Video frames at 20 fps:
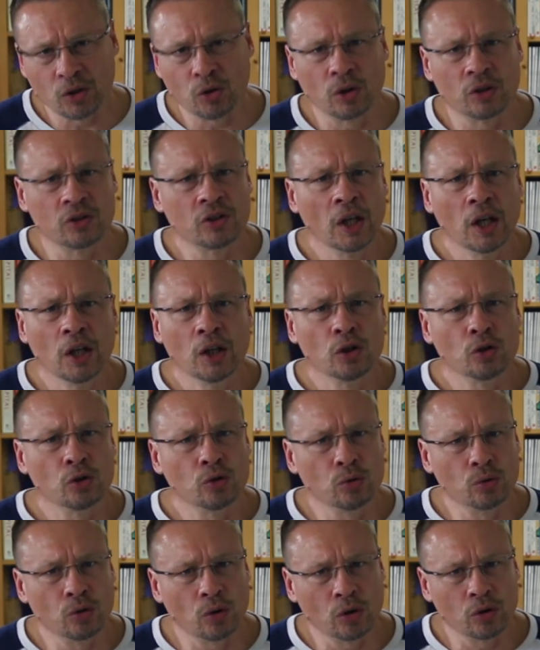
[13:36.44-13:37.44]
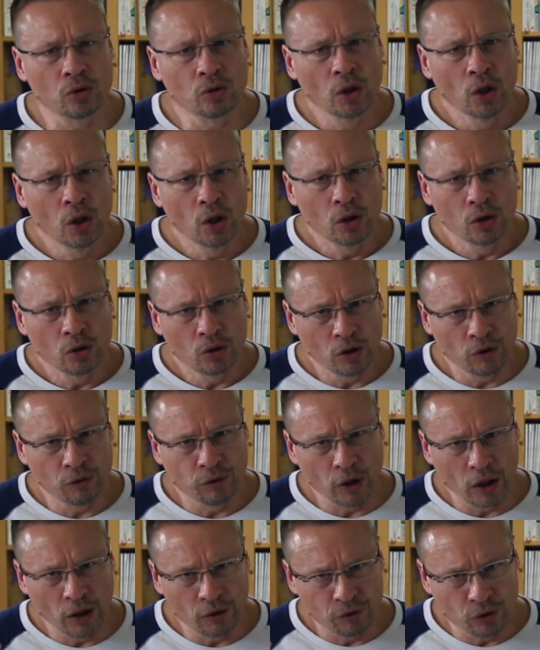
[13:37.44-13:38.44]
because you don't,
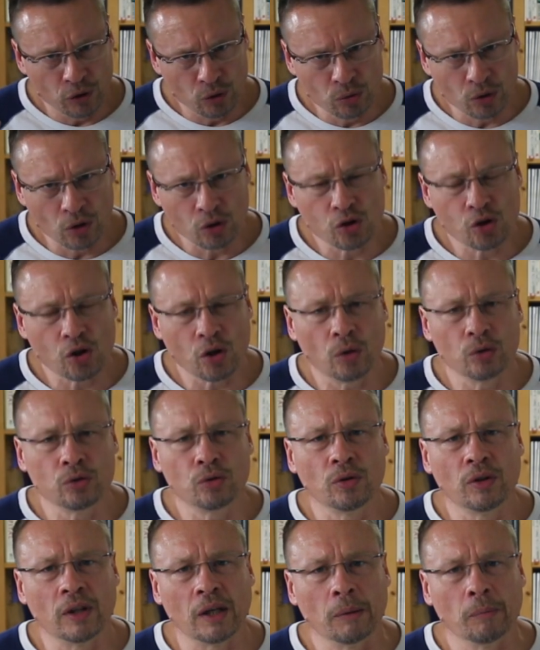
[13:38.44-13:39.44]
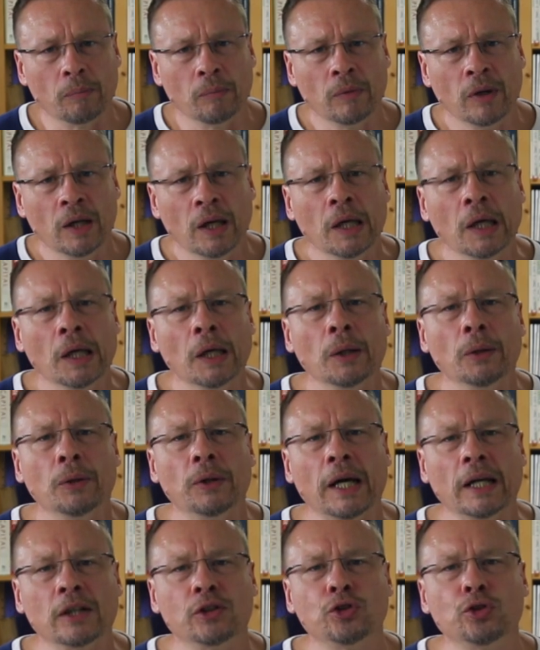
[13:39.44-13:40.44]
if you don't show to them
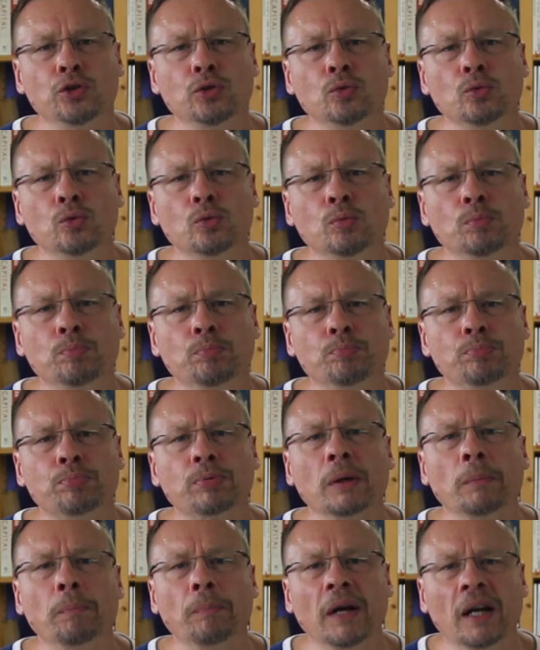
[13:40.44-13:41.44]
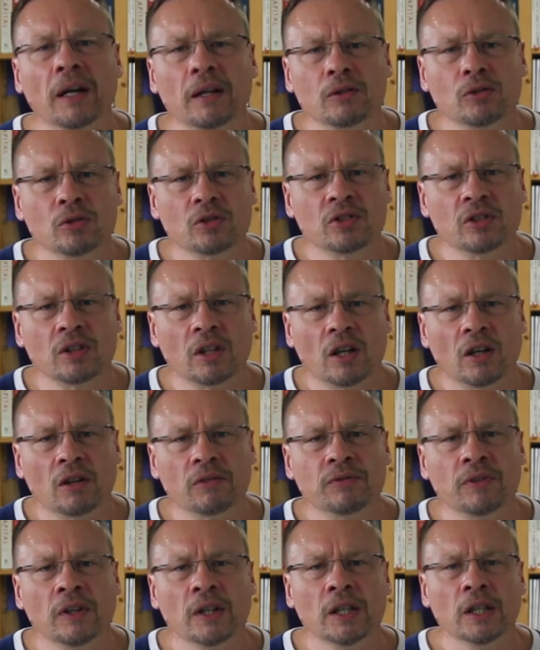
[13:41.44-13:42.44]
that you prepared
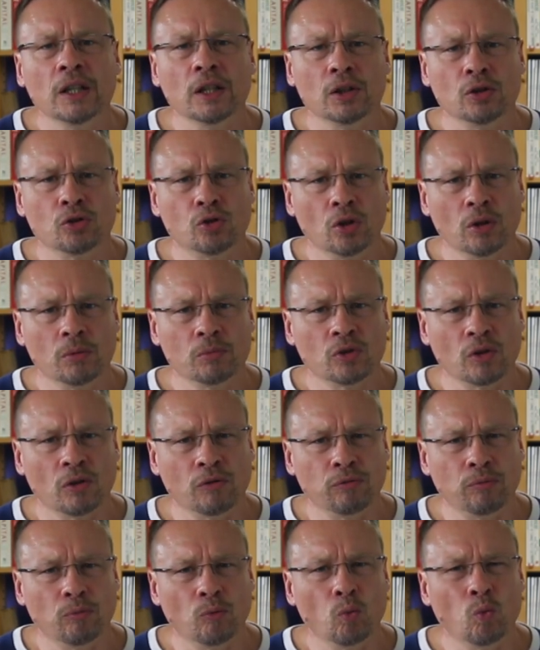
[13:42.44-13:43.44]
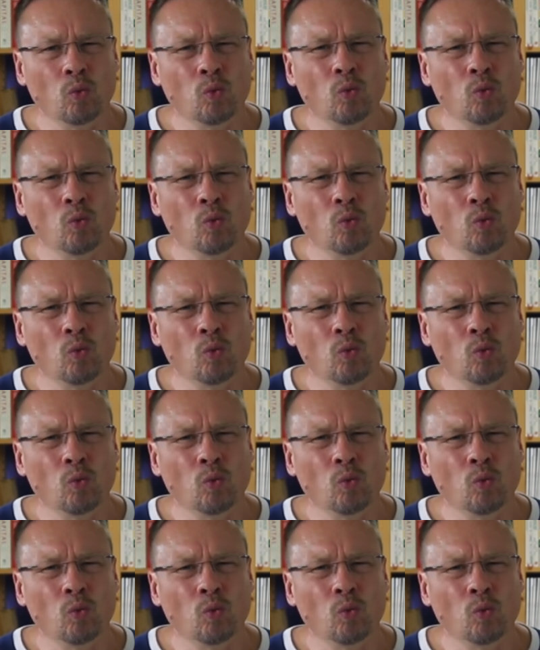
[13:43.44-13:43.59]
yourself in terms of